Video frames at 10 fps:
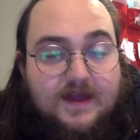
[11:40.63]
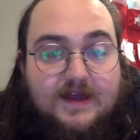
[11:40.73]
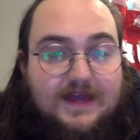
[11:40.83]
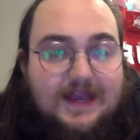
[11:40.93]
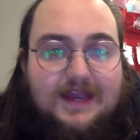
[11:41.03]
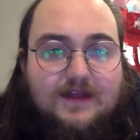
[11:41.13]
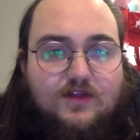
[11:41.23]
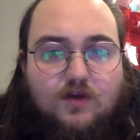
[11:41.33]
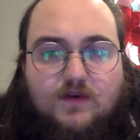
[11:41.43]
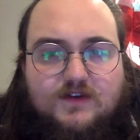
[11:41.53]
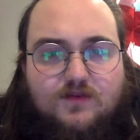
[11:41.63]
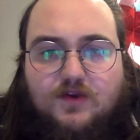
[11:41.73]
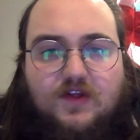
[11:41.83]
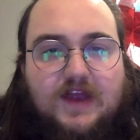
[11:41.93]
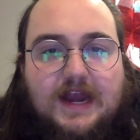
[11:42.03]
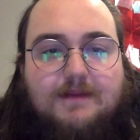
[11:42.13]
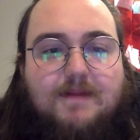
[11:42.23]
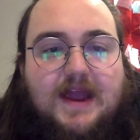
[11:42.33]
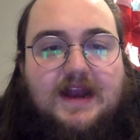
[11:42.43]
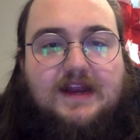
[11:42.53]
And there wasn't really any
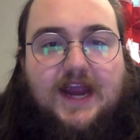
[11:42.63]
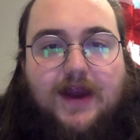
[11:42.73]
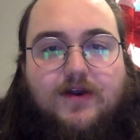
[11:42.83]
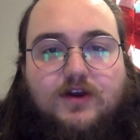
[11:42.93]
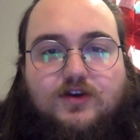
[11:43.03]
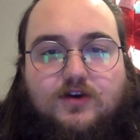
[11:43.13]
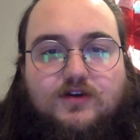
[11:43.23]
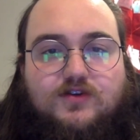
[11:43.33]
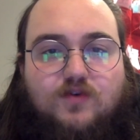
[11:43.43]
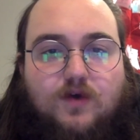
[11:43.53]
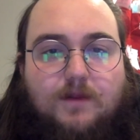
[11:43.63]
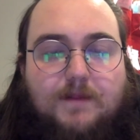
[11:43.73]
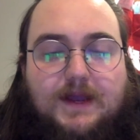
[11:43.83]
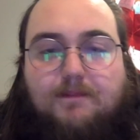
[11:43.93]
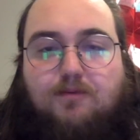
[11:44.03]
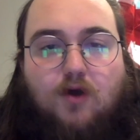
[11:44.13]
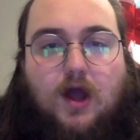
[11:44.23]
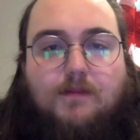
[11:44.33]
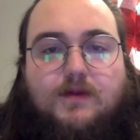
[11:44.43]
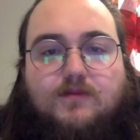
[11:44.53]
main characters or a big
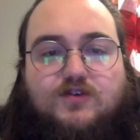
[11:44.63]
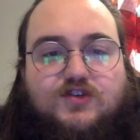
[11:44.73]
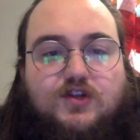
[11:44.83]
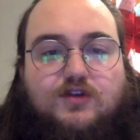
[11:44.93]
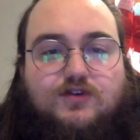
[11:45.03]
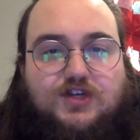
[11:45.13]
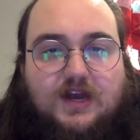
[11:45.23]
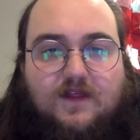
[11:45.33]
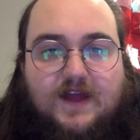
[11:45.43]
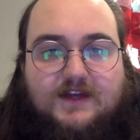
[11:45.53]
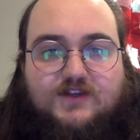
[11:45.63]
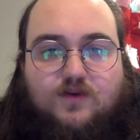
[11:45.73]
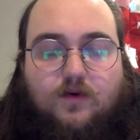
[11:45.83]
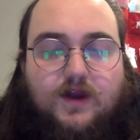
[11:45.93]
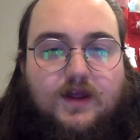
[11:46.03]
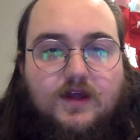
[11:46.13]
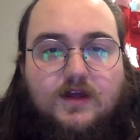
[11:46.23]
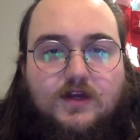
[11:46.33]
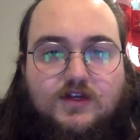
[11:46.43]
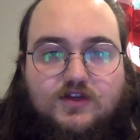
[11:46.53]
problem or solution in that story.
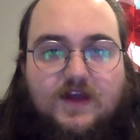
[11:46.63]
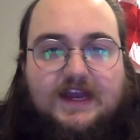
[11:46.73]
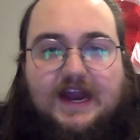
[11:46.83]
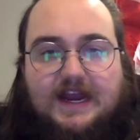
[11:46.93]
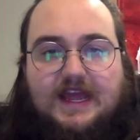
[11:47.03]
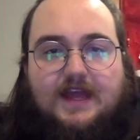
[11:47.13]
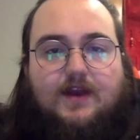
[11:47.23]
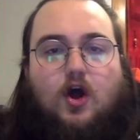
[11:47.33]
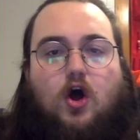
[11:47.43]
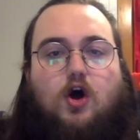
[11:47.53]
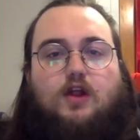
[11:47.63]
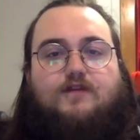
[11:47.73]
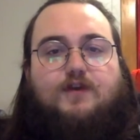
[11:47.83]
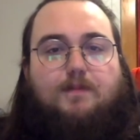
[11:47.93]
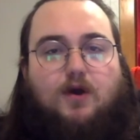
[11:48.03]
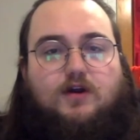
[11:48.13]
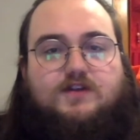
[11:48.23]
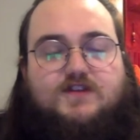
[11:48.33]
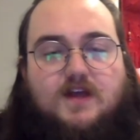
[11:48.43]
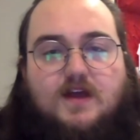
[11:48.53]
So that kind of hit all of the
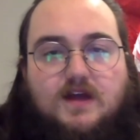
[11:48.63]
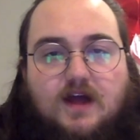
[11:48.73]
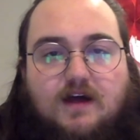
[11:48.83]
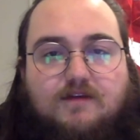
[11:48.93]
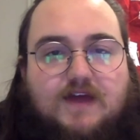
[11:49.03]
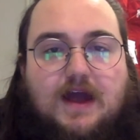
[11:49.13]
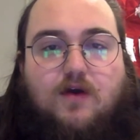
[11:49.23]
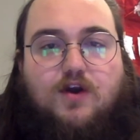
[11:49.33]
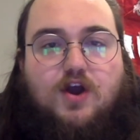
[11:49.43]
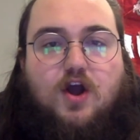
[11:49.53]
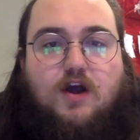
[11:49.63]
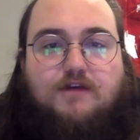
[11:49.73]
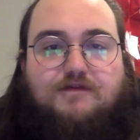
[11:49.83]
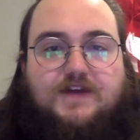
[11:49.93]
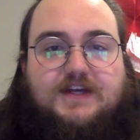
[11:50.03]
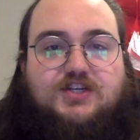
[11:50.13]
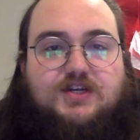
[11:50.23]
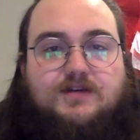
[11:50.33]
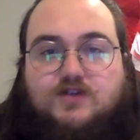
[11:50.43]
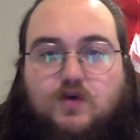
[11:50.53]
parts of our
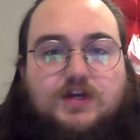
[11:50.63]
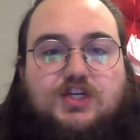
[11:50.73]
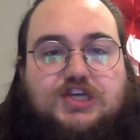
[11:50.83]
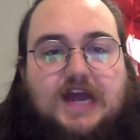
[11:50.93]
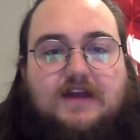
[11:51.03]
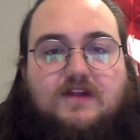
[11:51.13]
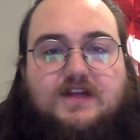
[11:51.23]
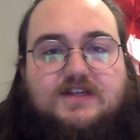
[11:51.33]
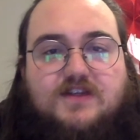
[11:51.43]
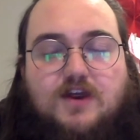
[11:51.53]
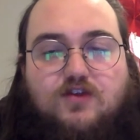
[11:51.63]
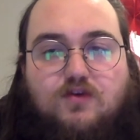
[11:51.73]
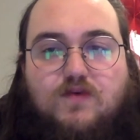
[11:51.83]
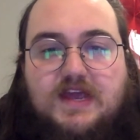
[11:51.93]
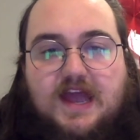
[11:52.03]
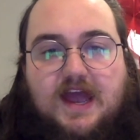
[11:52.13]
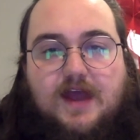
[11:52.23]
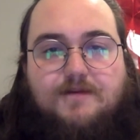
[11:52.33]
nonfiction sort of checklist there that we had.